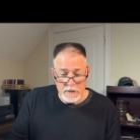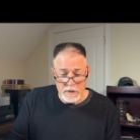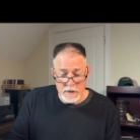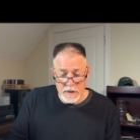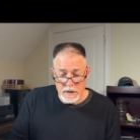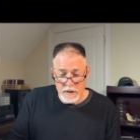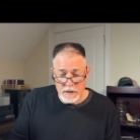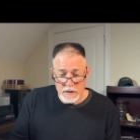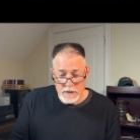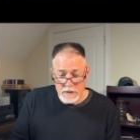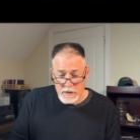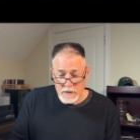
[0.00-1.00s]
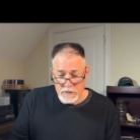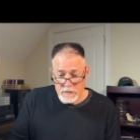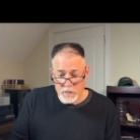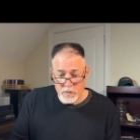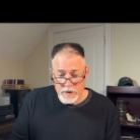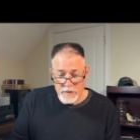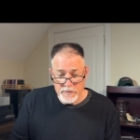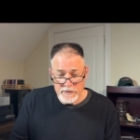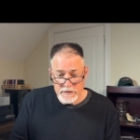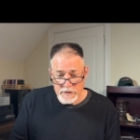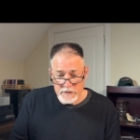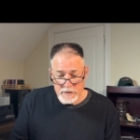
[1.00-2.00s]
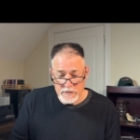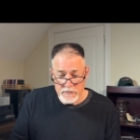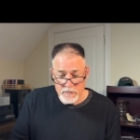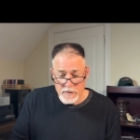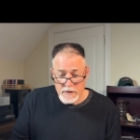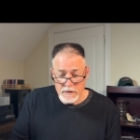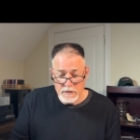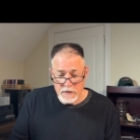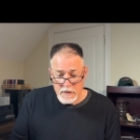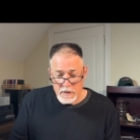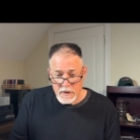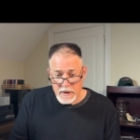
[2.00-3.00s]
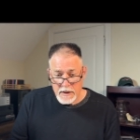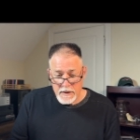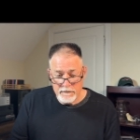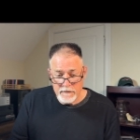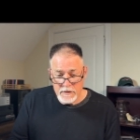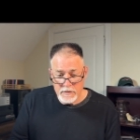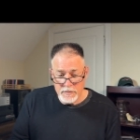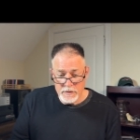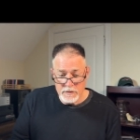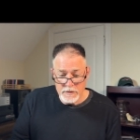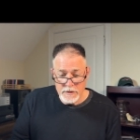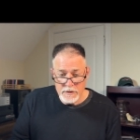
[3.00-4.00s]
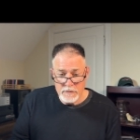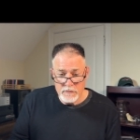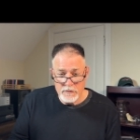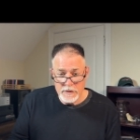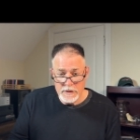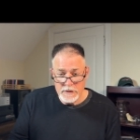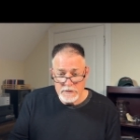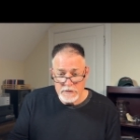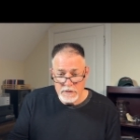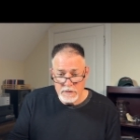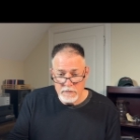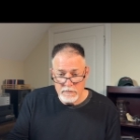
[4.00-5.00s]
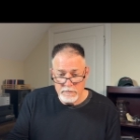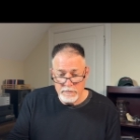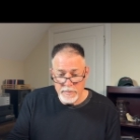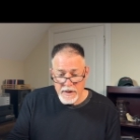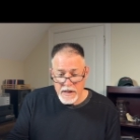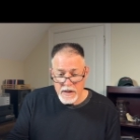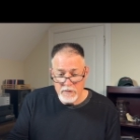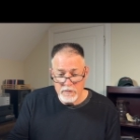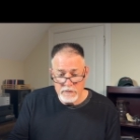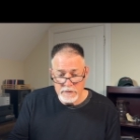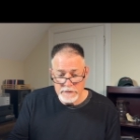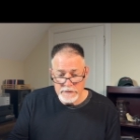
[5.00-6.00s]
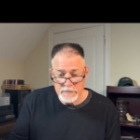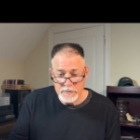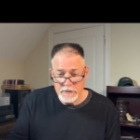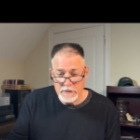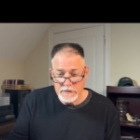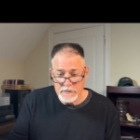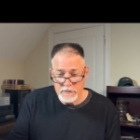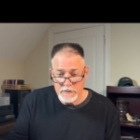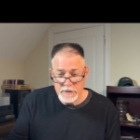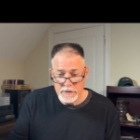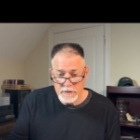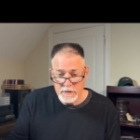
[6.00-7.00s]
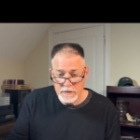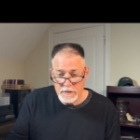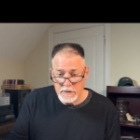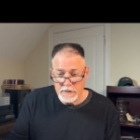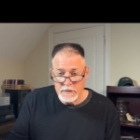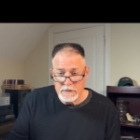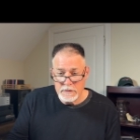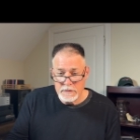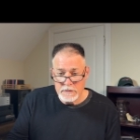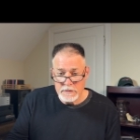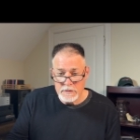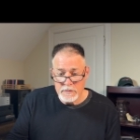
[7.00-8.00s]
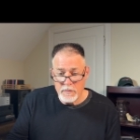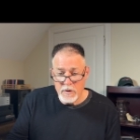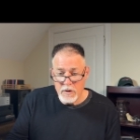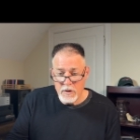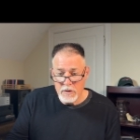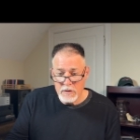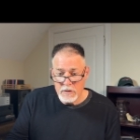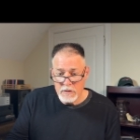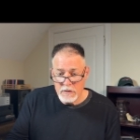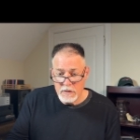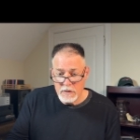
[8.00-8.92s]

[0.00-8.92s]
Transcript: And in the 20 position, we have the ability to reach backwards because we're in a smaller